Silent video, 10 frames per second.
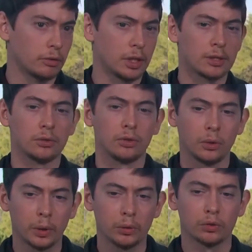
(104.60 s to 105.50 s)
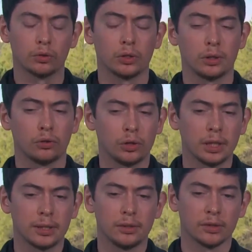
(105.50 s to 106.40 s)
the relationships they have with
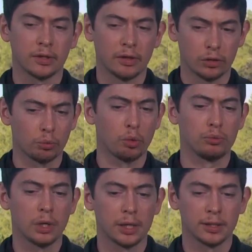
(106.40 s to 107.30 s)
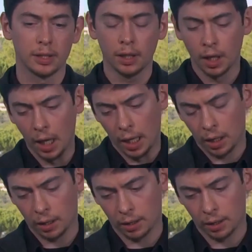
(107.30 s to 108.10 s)
other objects, as I was saying earlier.